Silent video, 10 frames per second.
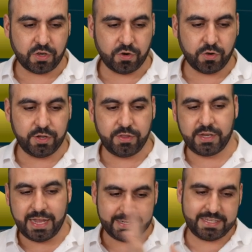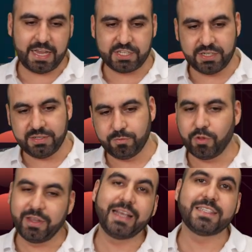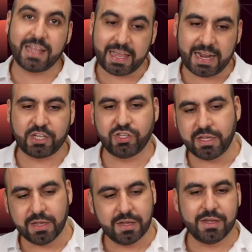So I'll go to the next section, well, the next slide actually.